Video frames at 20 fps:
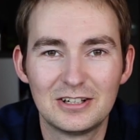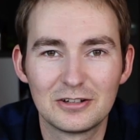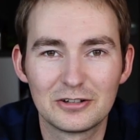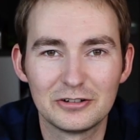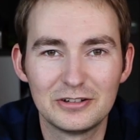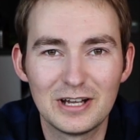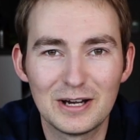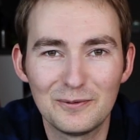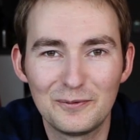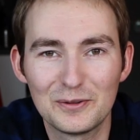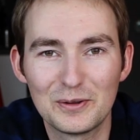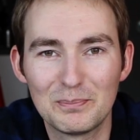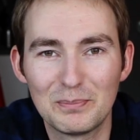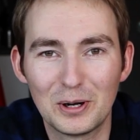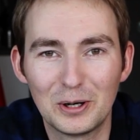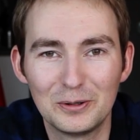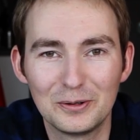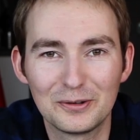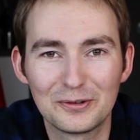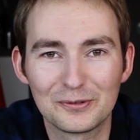So now for the
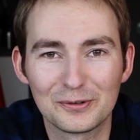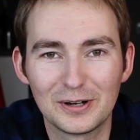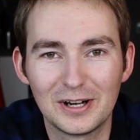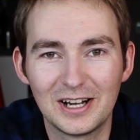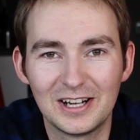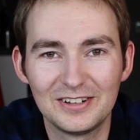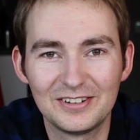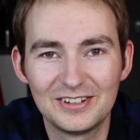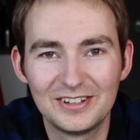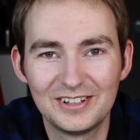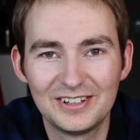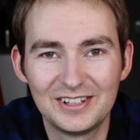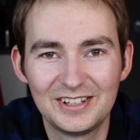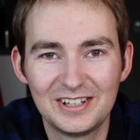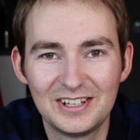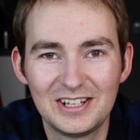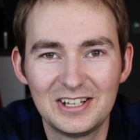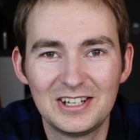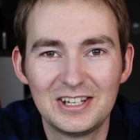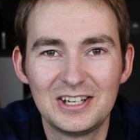bonus round.
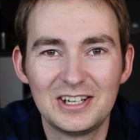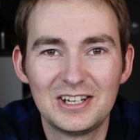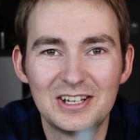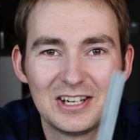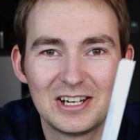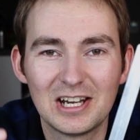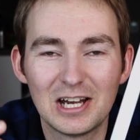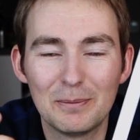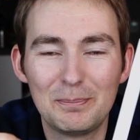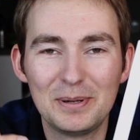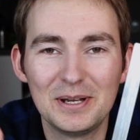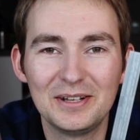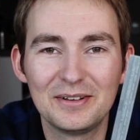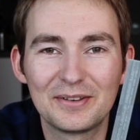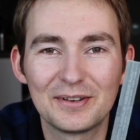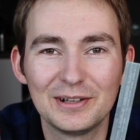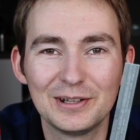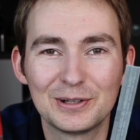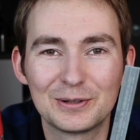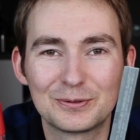A
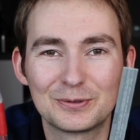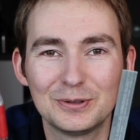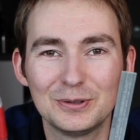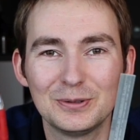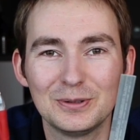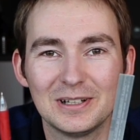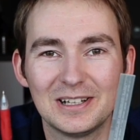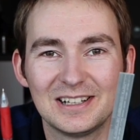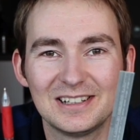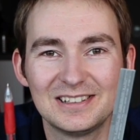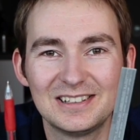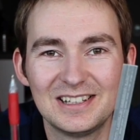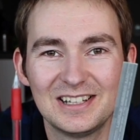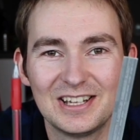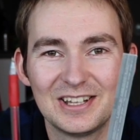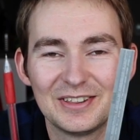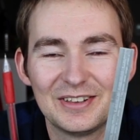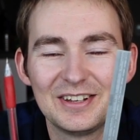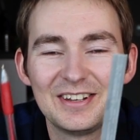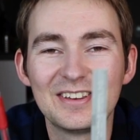pencil and a ruler.
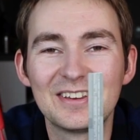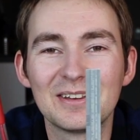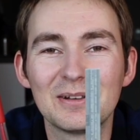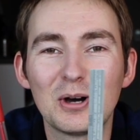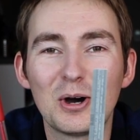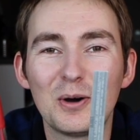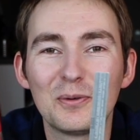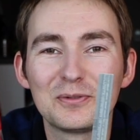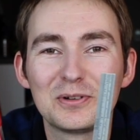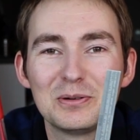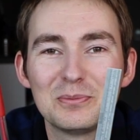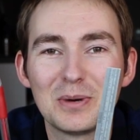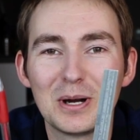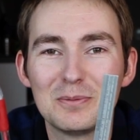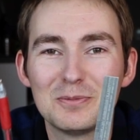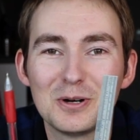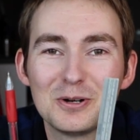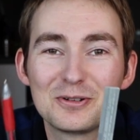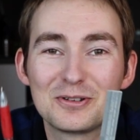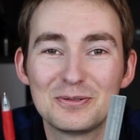These are often my
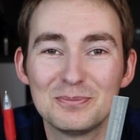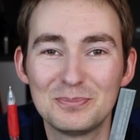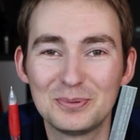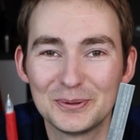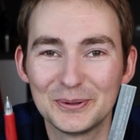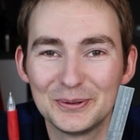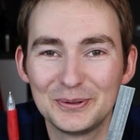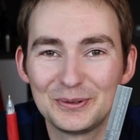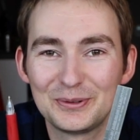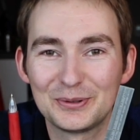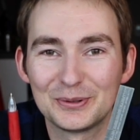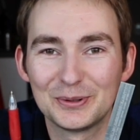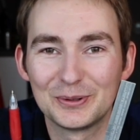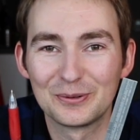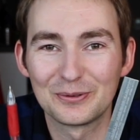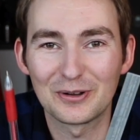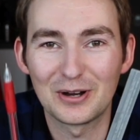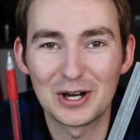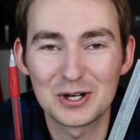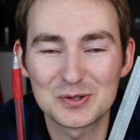most important
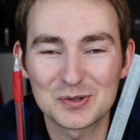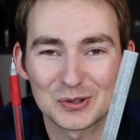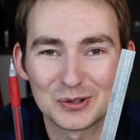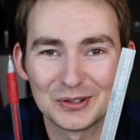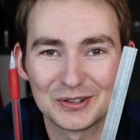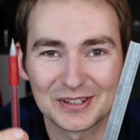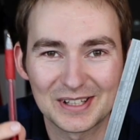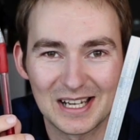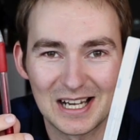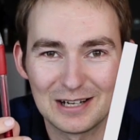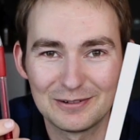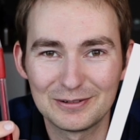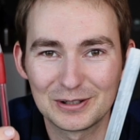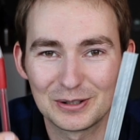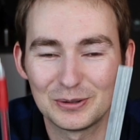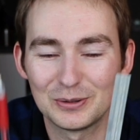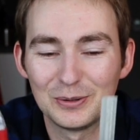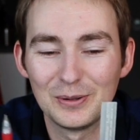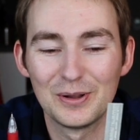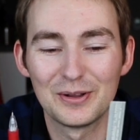tools. I draw on the
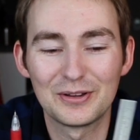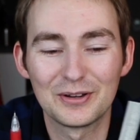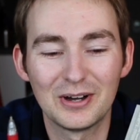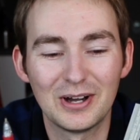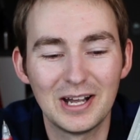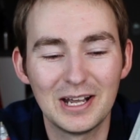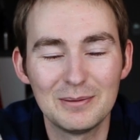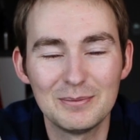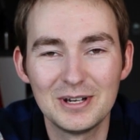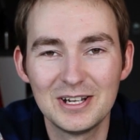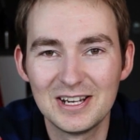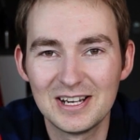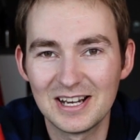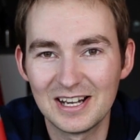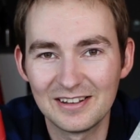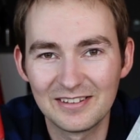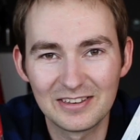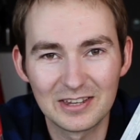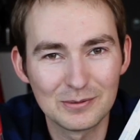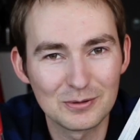carving all the time,
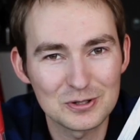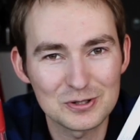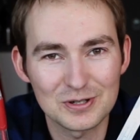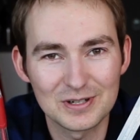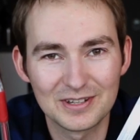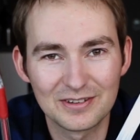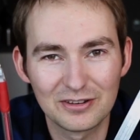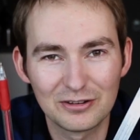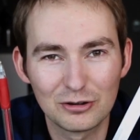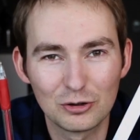and symmetry is